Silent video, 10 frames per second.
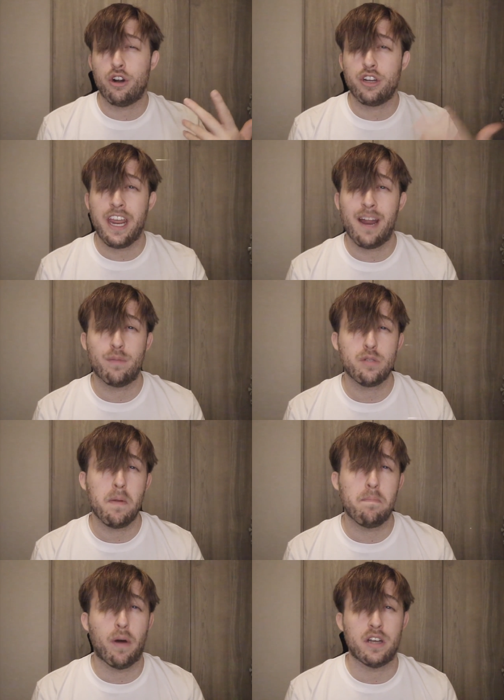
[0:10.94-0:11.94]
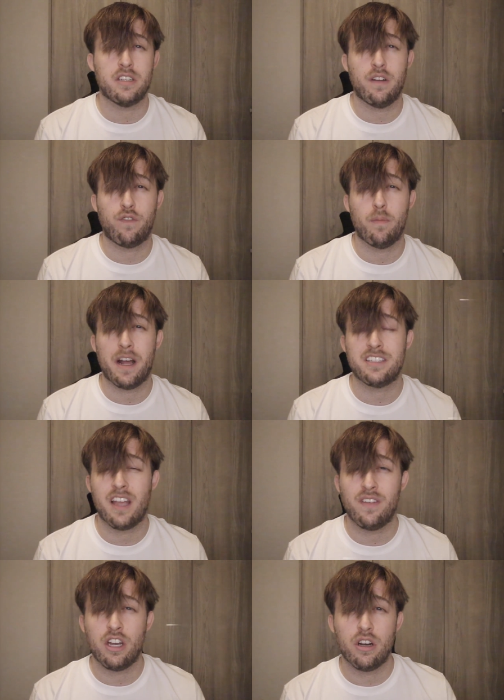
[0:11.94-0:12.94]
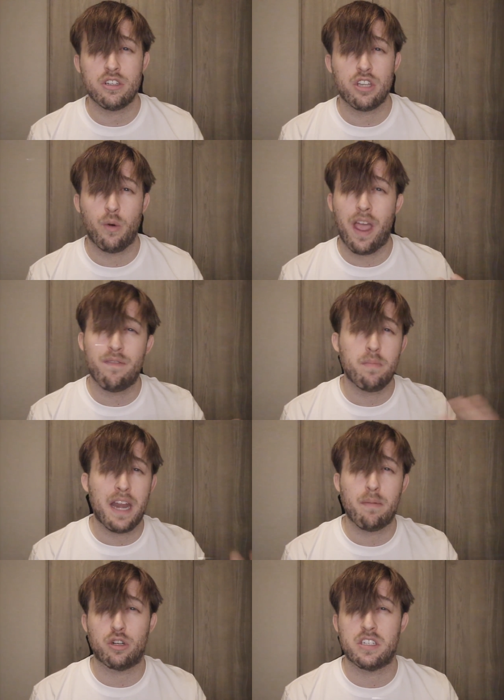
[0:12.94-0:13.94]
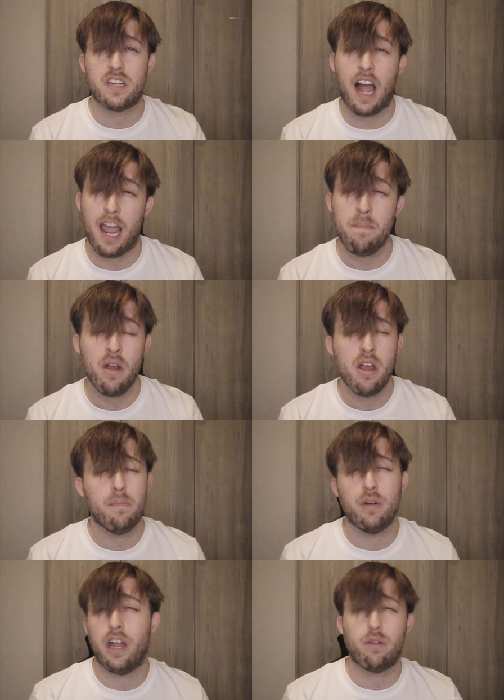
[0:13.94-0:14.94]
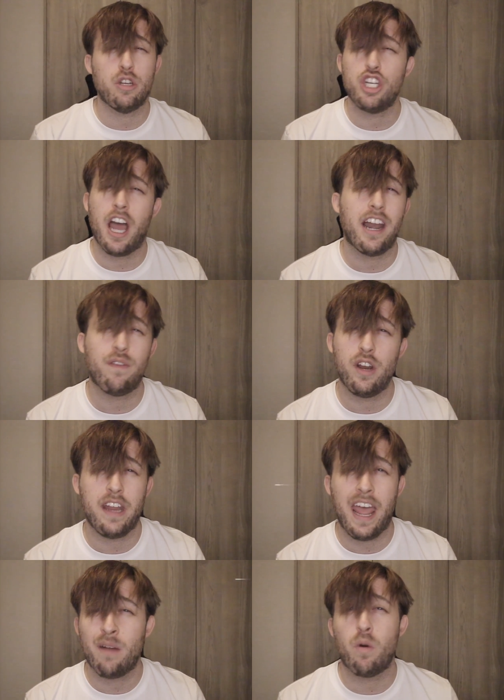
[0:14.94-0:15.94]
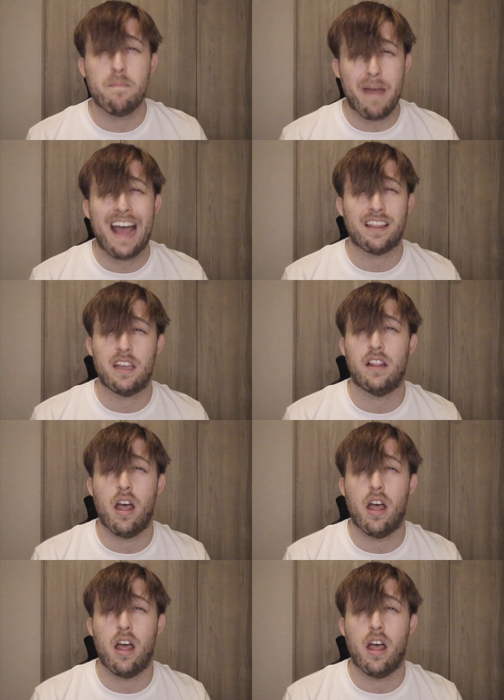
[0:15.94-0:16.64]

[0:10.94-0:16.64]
her camera's been busted for about seven years, so we haven't been able to Skype. But like, we chat every day and we're madly in